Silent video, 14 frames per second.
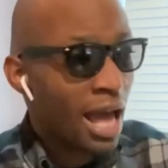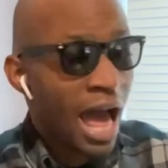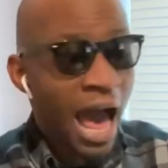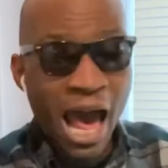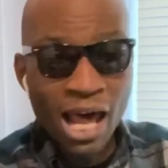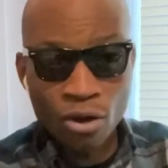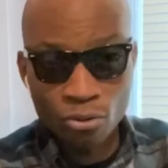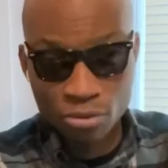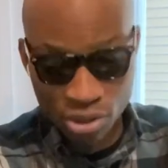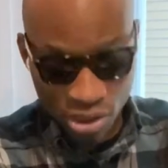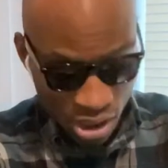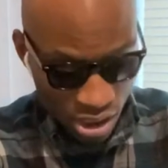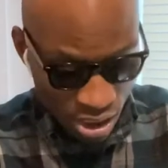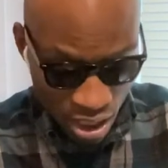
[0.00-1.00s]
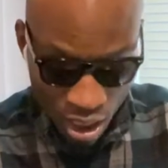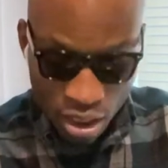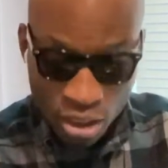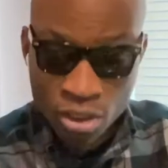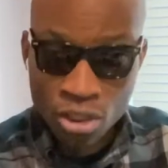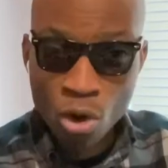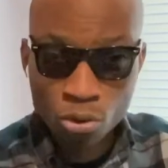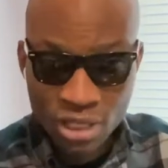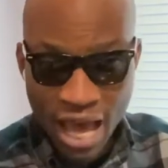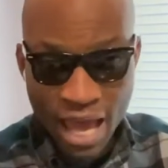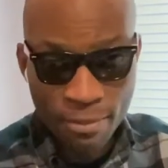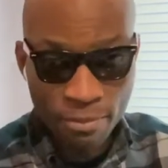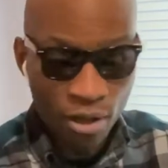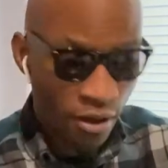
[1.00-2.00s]
I don't see no
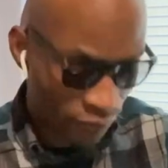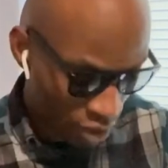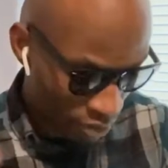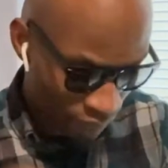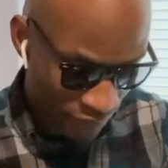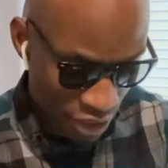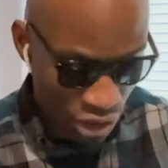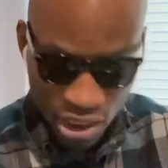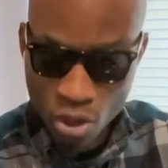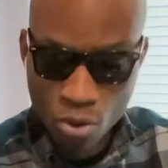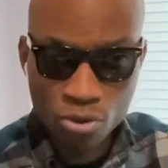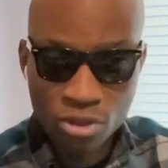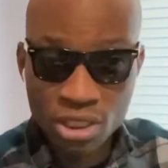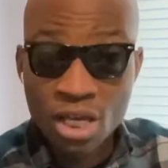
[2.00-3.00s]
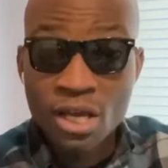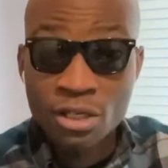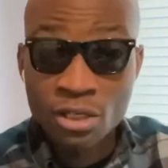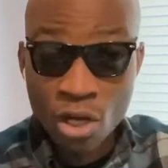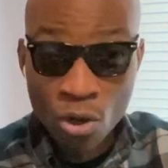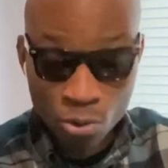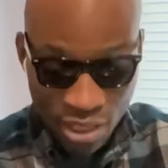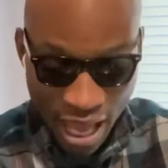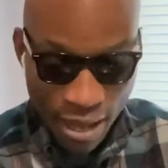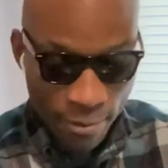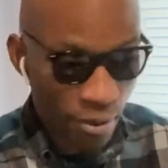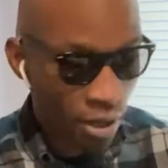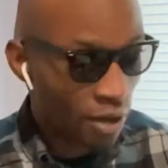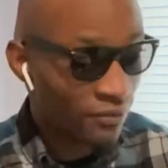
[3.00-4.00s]
type of conviction. I don't see no type
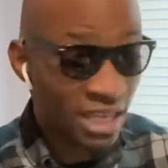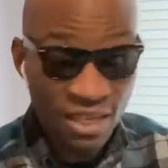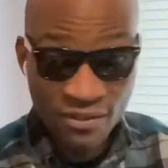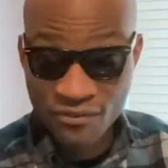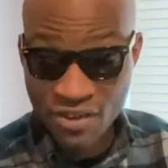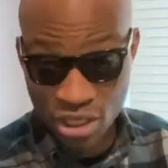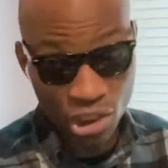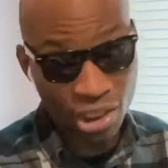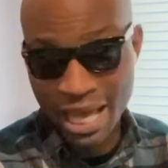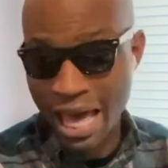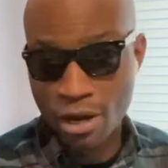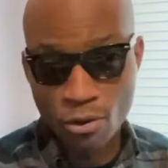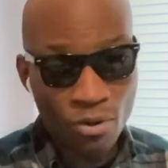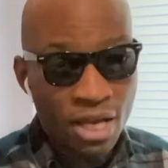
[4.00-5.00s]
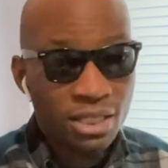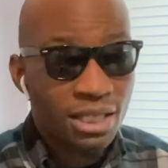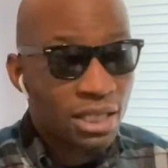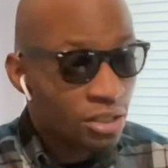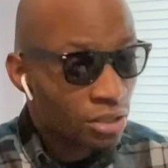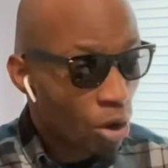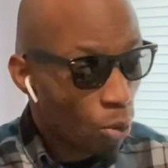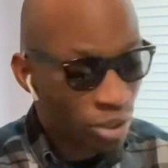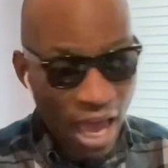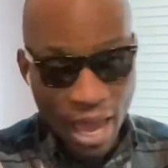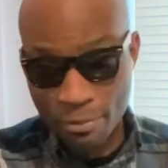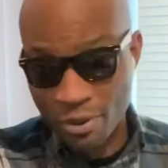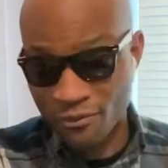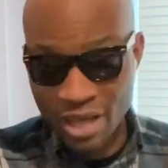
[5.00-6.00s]
of eviction. I don't see no
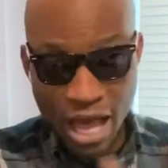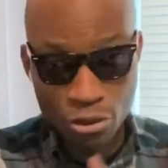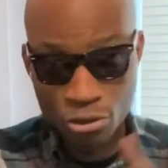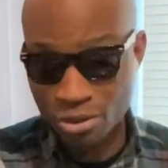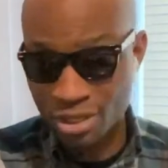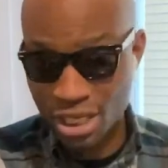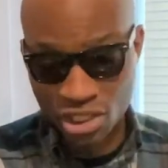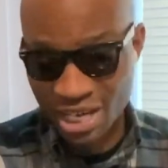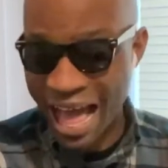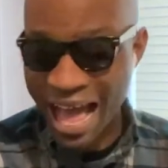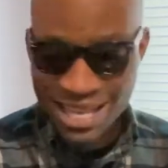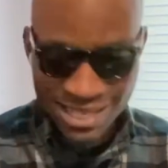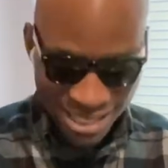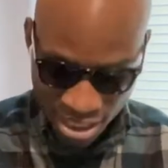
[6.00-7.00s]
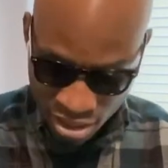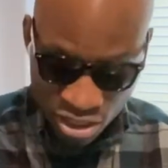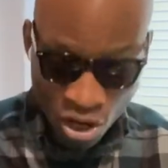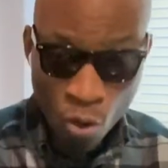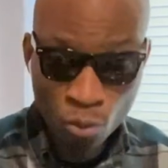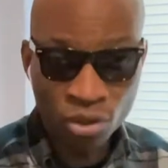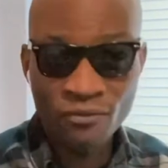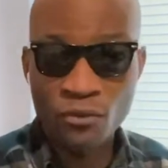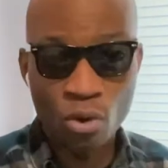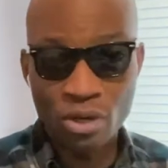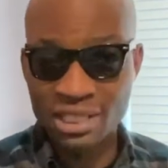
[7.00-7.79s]
type of contradiction. I see no divorce.